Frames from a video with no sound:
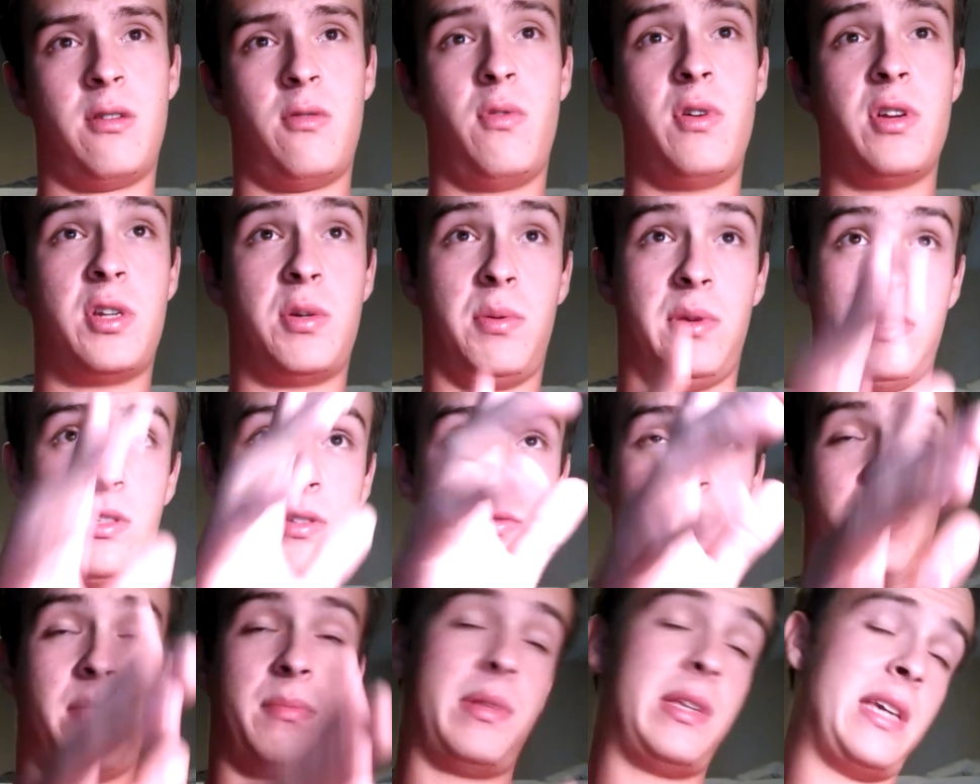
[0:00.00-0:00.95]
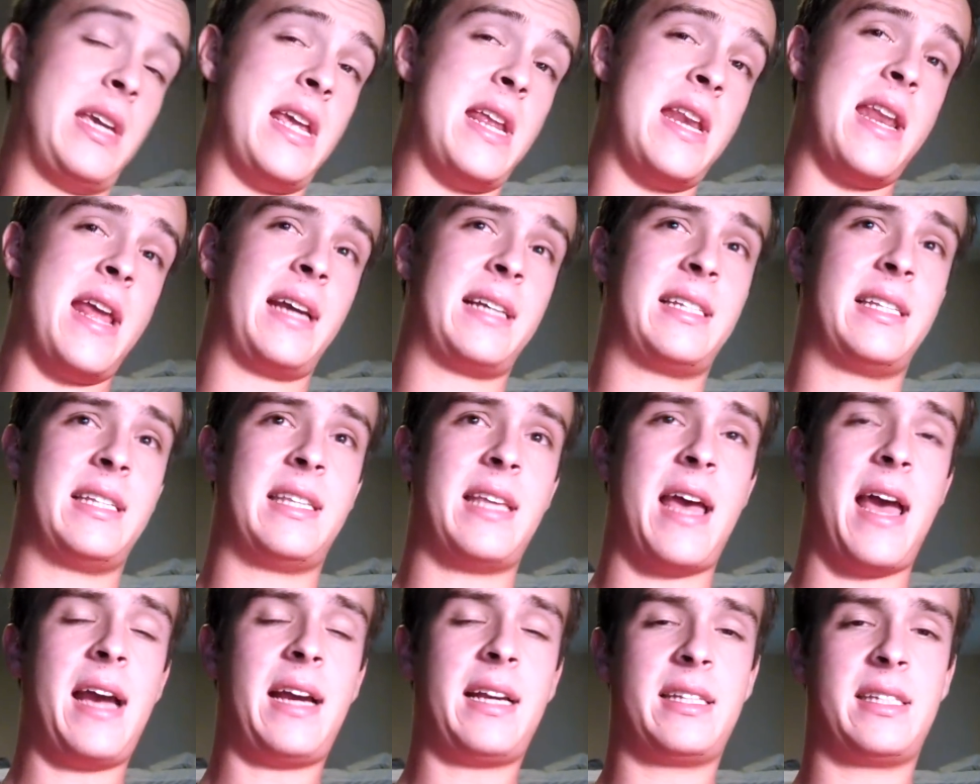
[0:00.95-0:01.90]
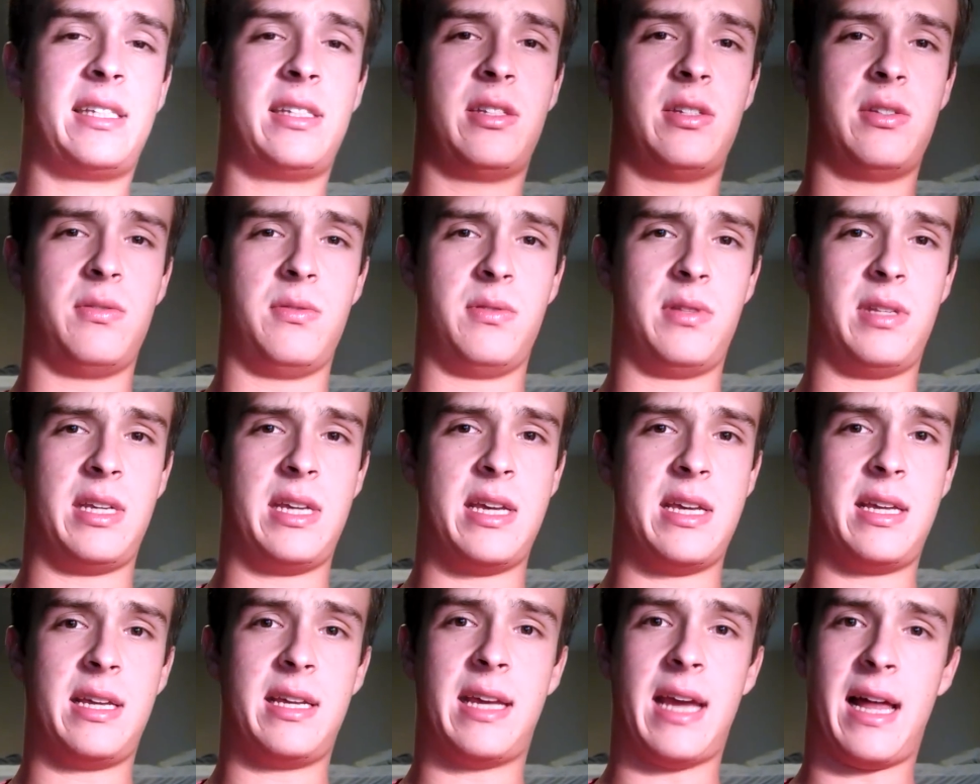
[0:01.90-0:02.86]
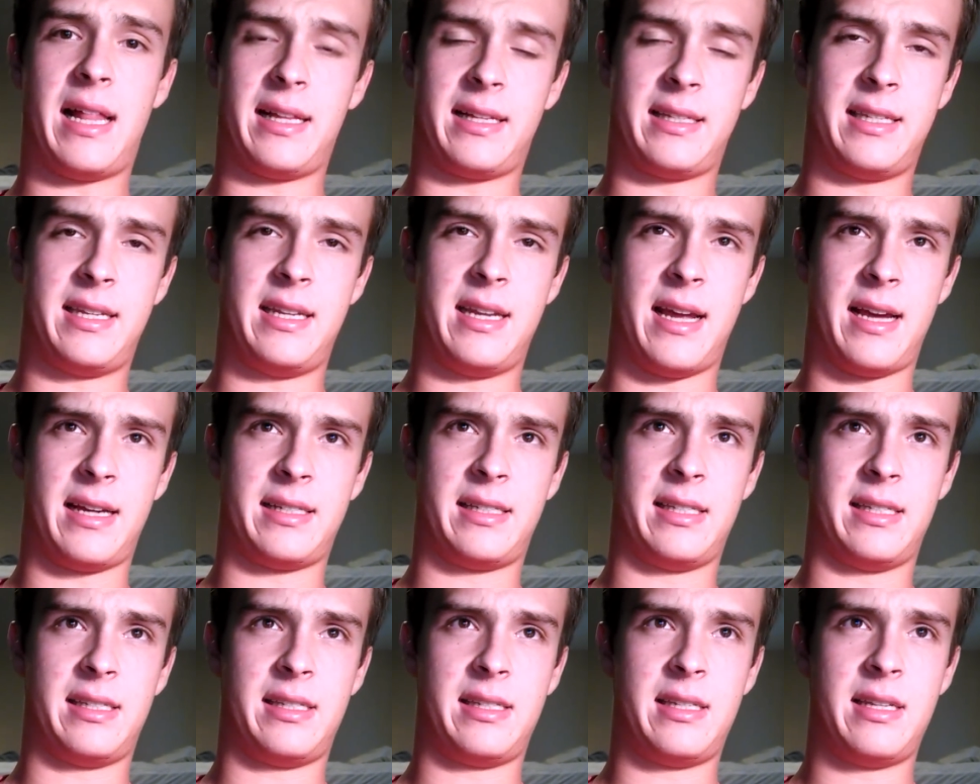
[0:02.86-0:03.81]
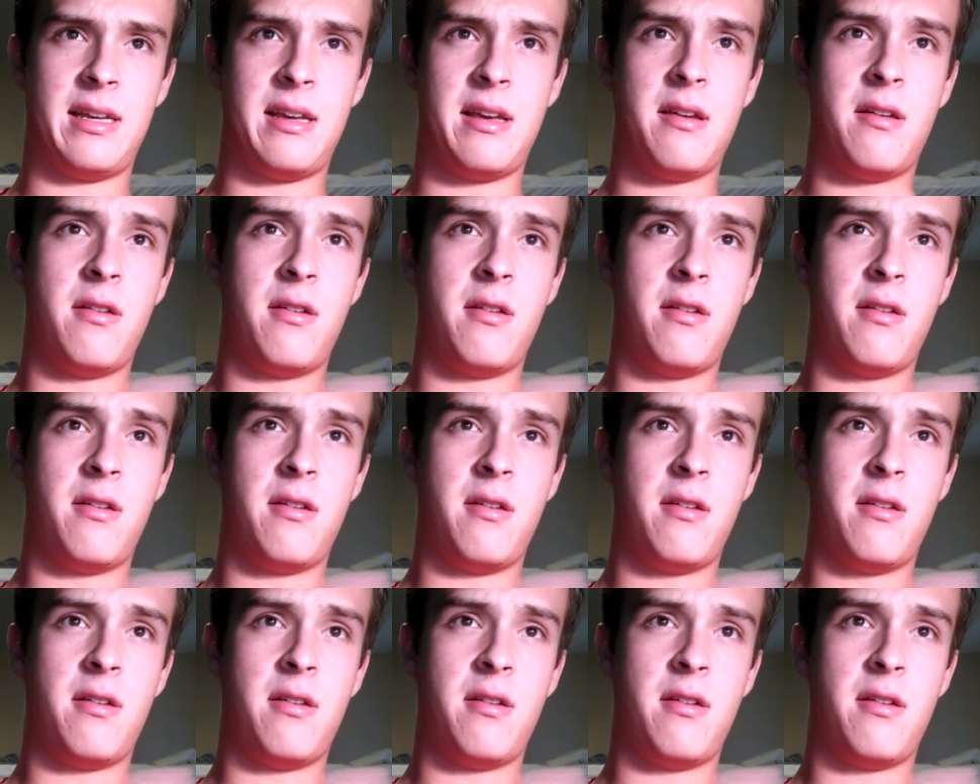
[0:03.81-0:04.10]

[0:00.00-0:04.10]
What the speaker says: which was from the Nexus X to the Galaxy Nexus.